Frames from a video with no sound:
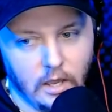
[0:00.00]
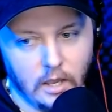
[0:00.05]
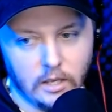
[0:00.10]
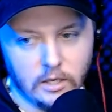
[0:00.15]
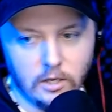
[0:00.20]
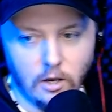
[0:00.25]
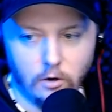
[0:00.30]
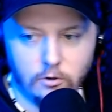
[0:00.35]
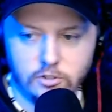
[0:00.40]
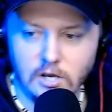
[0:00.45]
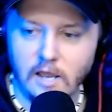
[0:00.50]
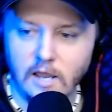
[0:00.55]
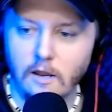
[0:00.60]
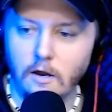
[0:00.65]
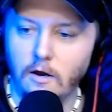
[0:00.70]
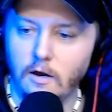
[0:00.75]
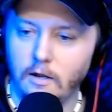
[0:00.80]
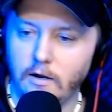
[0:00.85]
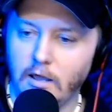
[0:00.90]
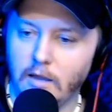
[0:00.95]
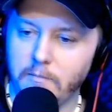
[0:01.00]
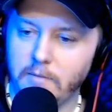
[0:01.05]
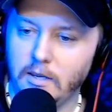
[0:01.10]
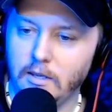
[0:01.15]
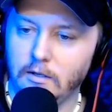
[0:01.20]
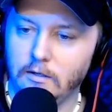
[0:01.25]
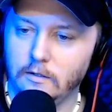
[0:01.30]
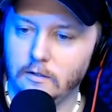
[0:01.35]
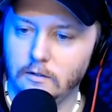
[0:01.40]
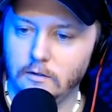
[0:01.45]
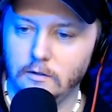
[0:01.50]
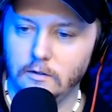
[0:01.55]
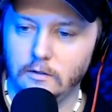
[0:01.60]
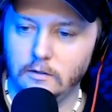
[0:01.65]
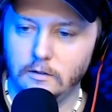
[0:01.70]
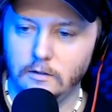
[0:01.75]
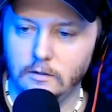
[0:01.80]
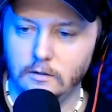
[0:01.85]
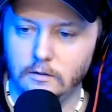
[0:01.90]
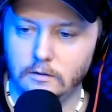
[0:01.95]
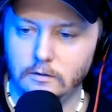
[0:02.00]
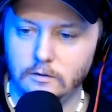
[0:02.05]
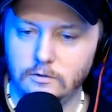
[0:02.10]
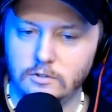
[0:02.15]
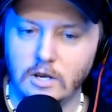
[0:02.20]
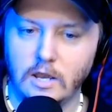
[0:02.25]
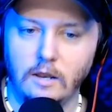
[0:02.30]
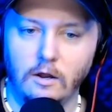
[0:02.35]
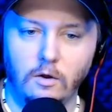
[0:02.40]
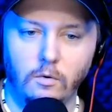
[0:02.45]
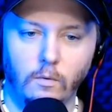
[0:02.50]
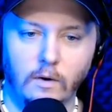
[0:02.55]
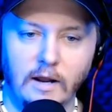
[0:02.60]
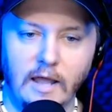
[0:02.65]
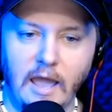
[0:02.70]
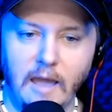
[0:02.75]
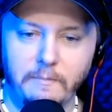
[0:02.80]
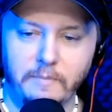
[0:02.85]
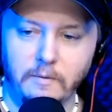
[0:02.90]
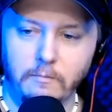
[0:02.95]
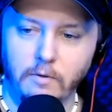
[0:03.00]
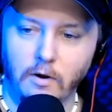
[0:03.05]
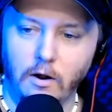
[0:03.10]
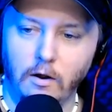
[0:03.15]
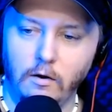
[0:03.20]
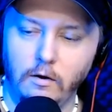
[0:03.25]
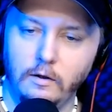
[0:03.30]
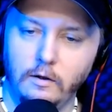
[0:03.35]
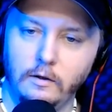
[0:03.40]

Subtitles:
Yo, Jay Hood. I mean, Jay Hood, what happened, bro?